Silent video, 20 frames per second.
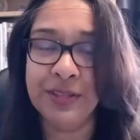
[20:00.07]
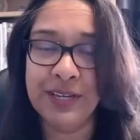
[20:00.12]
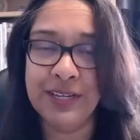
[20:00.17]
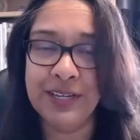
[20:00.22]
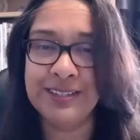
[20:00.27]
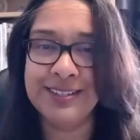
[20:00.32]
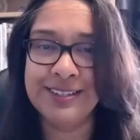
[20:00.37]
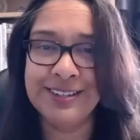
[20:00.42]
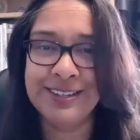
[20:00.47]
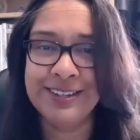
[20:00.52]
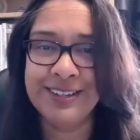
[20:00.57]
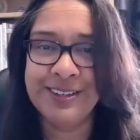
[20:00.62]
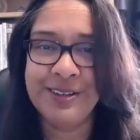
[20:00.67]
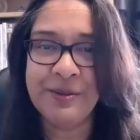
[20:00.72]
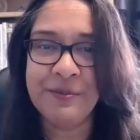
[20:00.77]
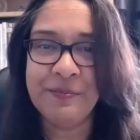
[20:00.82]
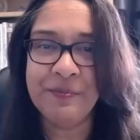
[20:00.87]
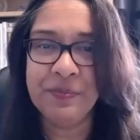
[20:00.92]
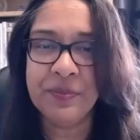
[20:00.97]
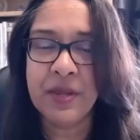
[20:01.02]
this?
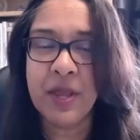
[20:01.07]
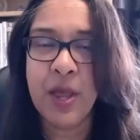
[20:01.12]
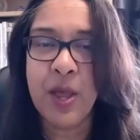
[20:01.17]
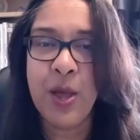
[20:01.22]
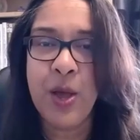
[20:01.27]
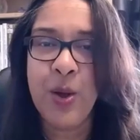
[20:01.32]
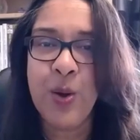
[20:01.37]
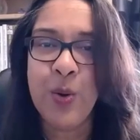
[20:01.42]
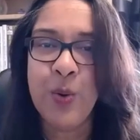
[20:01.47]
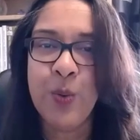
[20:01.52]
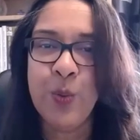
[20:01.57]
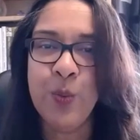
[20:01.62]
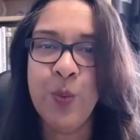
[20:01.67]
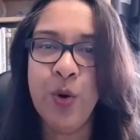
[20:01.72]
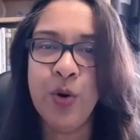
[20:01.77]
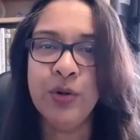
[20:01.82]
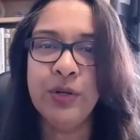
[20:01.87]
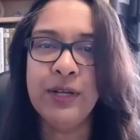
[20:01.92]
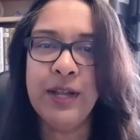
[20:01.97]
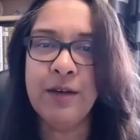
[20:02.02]

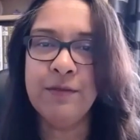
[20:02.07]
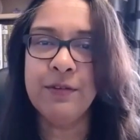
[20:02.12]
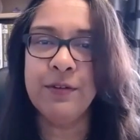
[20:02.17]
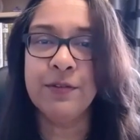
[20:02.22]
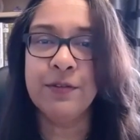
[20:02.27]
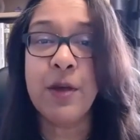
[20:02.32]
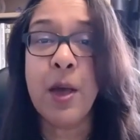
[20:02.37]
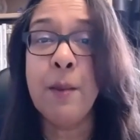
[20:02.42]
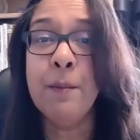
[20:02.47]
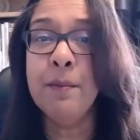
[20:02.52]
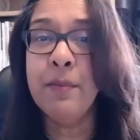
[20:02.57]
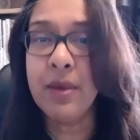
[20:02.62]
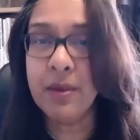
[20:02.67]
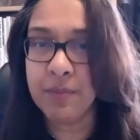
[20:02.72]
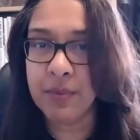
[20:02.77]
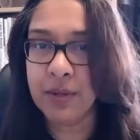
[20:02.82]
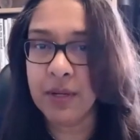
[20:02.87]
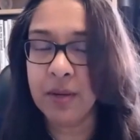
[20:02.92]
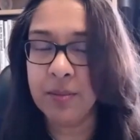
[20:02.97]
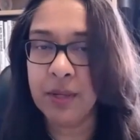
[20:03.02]
What level of
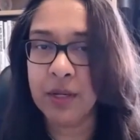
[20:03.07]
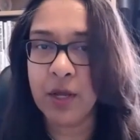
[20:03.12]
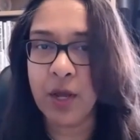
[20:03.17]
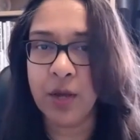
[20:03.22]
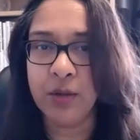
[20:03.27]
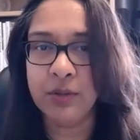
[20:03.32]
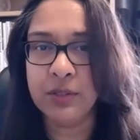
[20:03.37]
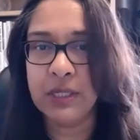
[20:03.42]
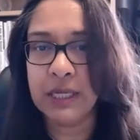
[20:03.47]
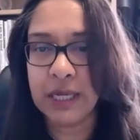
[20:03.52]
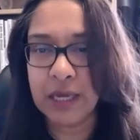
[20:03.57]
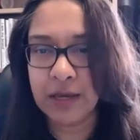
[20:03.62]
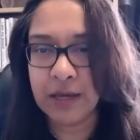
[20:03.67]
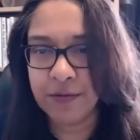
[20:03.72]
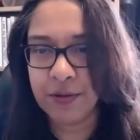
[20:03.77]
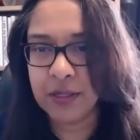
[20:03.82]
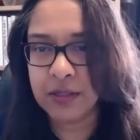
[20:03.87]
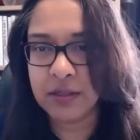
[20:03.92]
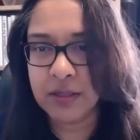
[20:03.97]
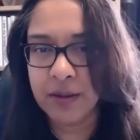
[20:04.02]
commitment am I going to give
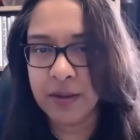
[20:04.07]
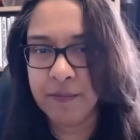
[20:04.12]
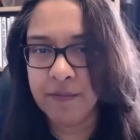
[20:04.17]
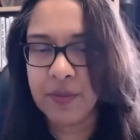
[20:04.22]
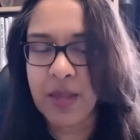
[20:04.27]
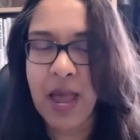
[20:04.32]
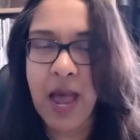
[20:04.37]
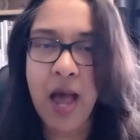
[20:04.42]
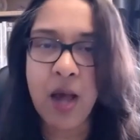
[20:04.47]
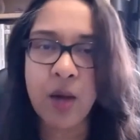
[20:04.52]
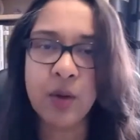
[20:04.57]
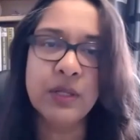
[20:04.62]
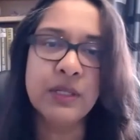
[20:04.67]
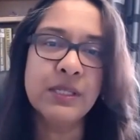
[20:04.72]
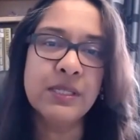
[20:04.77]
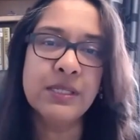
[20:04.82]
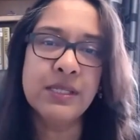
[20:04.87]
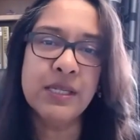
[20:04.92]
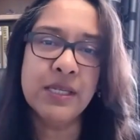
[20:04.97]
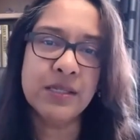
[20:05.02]
it? How
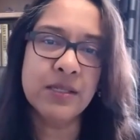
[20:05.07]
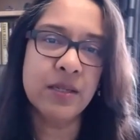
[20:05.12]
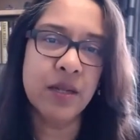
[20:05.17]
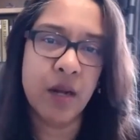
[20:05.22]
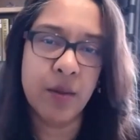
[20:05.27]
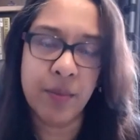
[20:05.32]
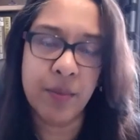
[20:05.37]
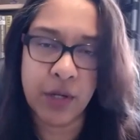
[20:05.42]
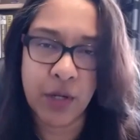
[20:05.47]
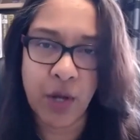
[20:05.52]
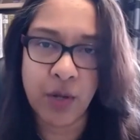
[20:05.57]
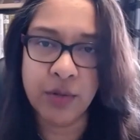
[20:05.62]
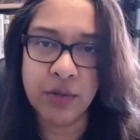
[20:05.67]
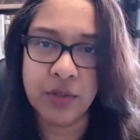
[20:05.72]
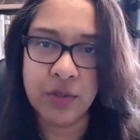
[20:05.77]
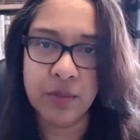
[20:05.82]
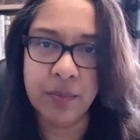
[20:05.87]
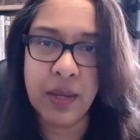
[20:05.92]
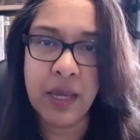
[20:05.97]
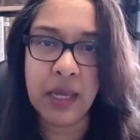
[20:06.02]
consistent am I going
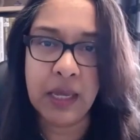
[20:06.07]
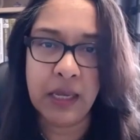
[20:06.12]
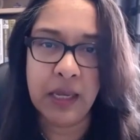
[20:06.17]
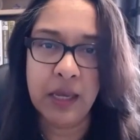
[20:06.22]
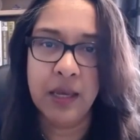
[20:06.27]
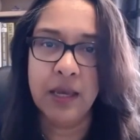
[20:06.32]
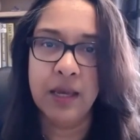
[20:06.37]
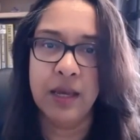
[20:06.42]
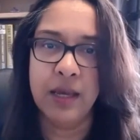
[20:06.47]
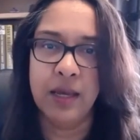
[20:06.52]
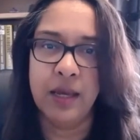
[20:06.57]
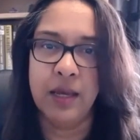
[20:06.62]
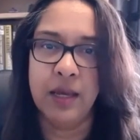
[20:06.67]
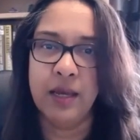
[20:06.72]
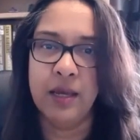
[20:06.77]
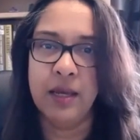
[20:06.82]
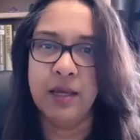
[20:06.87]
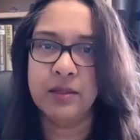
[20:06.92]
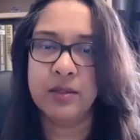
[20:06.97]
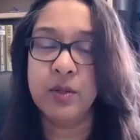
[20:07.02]
to be
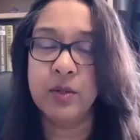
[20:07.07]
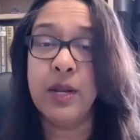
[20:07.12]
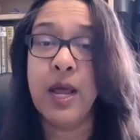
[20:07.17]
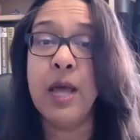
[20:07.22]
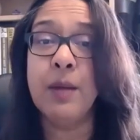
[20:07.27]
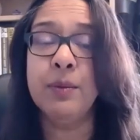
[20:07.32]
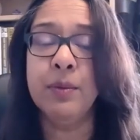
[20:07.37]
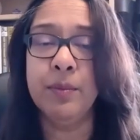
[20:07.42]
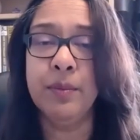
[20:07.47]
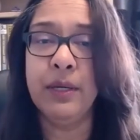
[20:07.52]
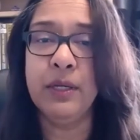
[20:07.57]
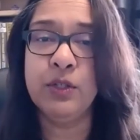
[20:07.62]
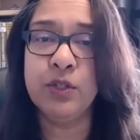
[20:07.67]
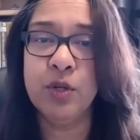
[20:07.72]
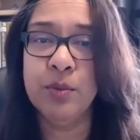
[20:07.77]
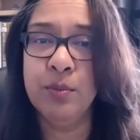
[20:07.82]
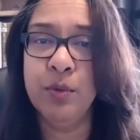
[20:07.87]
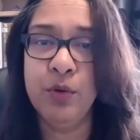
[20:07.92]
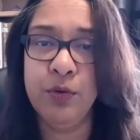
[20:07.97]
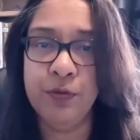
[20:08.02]
to enable me
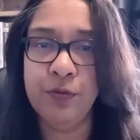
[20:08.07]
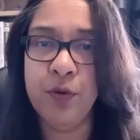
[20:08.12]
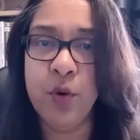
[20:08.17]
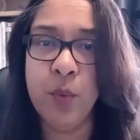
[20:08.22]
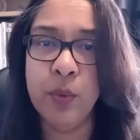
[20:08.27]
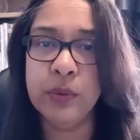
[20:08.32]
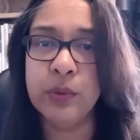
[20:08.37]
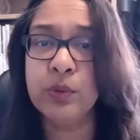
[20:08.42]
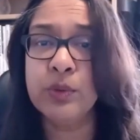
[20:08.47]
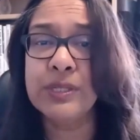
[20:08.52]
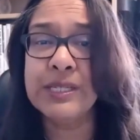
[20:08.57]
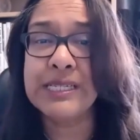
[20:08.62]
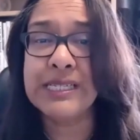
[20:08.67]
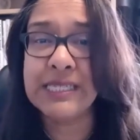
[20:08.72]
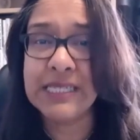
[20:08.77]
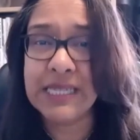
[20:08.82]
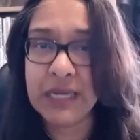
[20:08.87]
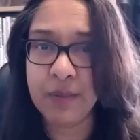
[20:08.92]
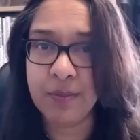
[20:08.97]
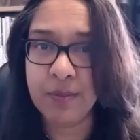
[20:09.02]
to move forward or to
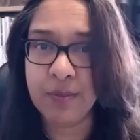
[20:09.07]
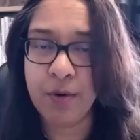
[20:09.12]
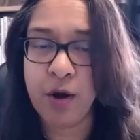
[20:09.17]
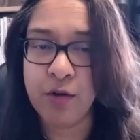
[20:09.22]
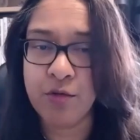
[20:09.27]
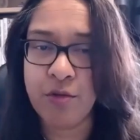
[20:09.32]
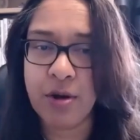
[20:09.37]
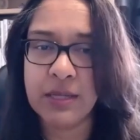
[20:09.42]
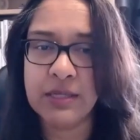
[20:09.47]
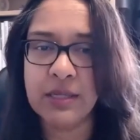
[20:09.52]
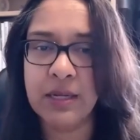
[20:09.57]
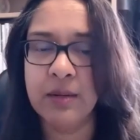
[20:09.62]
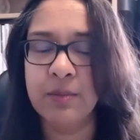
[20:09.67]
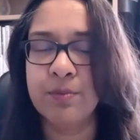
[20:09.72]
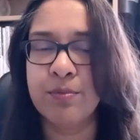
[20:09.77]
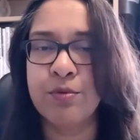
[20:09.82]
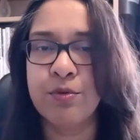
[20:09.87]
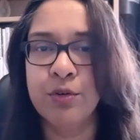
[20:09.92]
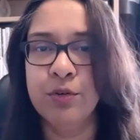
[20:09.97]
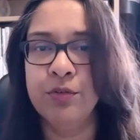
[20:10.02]
see progress and
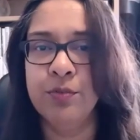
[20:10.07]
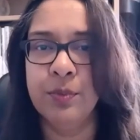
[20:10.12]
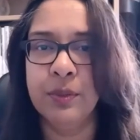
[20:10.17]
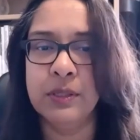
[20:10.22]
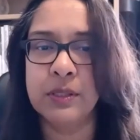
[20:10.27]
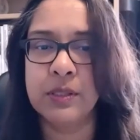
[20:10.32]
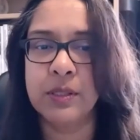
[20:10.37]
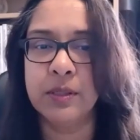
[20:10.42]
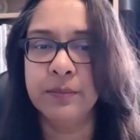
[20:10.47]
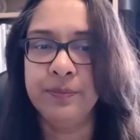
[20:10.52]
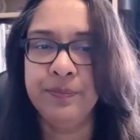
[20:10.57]
improvement?